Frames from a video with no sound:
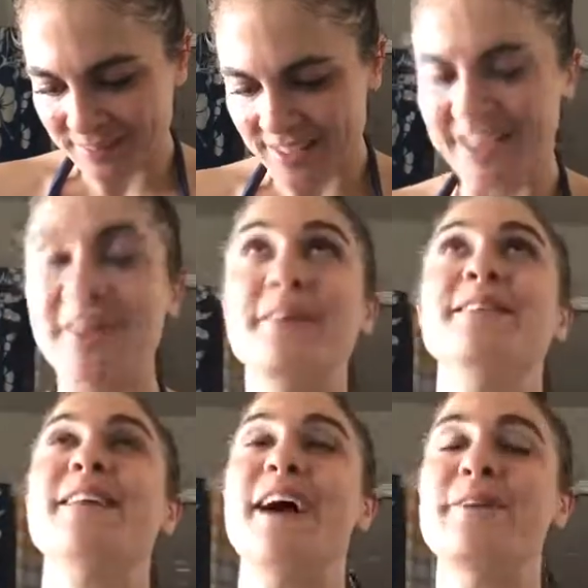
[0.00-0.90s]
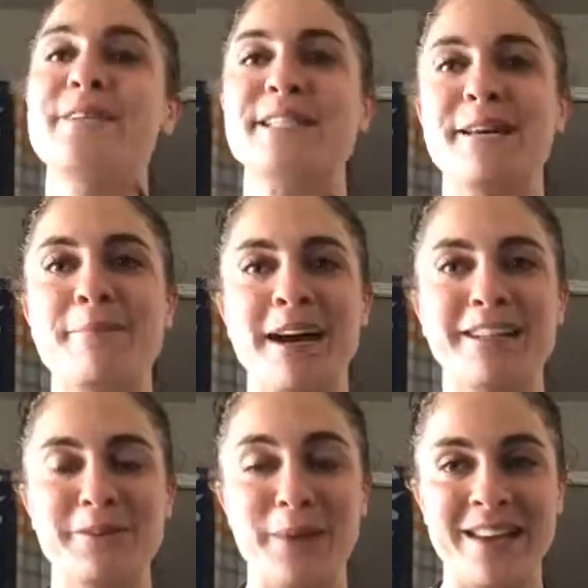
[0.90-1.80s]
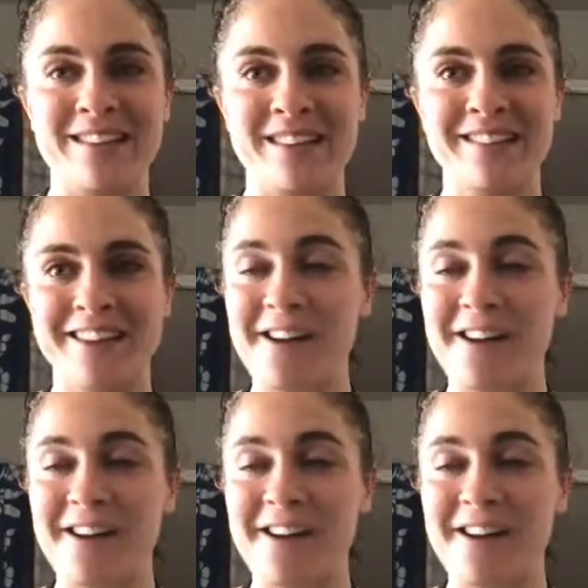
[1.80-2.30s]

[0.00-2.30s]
and I always think back to Wendy.